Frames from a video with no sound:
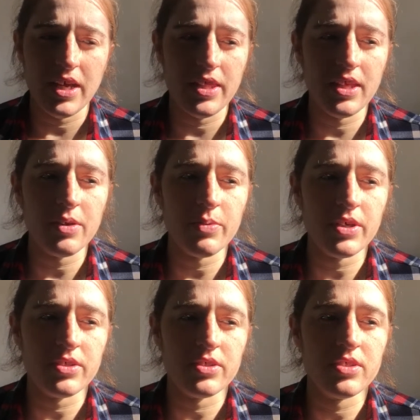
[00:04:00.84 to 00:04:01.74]
I think,
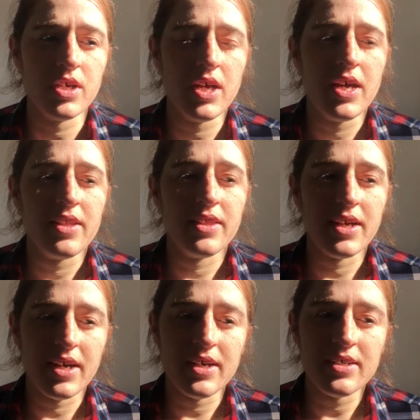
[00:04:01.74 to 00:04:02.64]
because
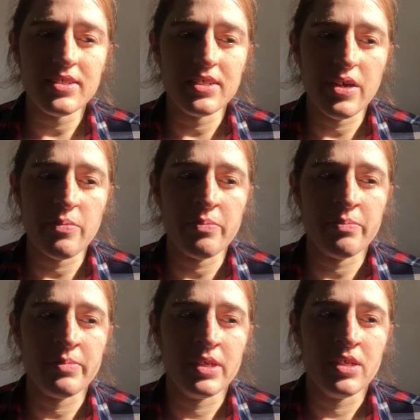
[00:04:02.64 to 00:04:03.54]
there are
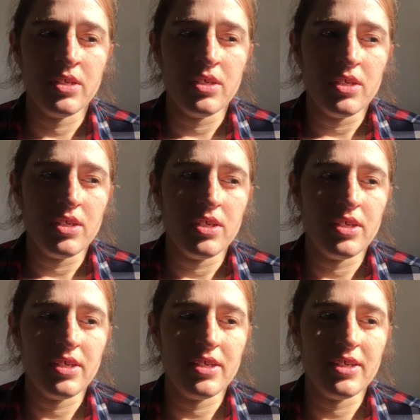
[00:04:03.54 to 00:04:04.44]
some.
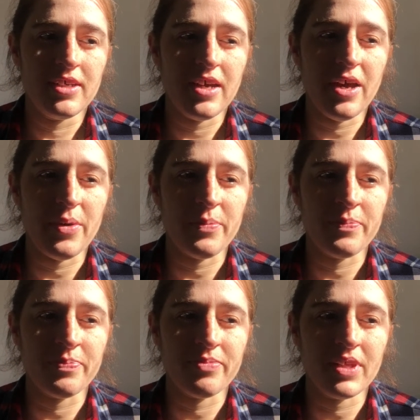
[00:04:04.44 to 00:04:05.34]

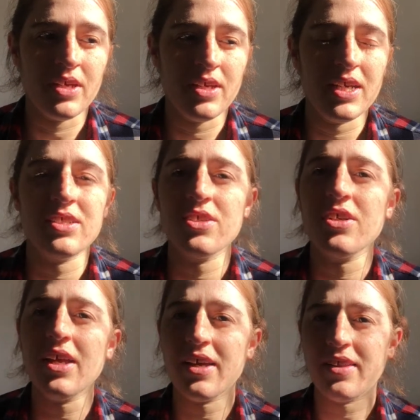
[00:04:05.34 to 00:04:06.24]
Um, it's not
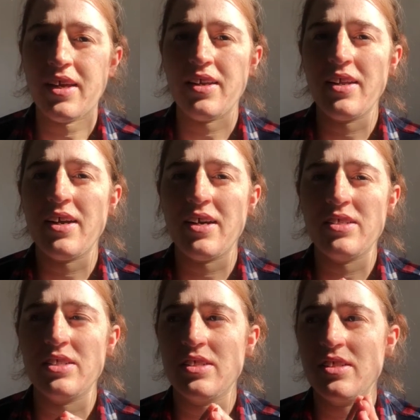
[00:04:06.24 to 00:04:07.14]
like there, there are
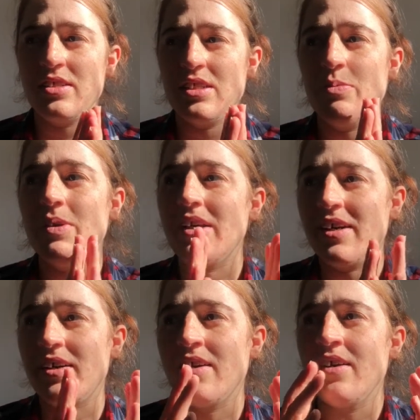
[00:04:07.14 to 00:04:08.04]

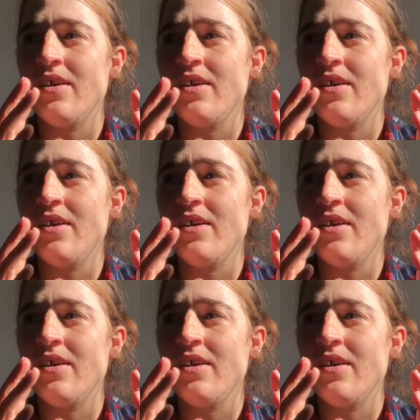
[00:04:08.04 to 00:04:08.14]
similar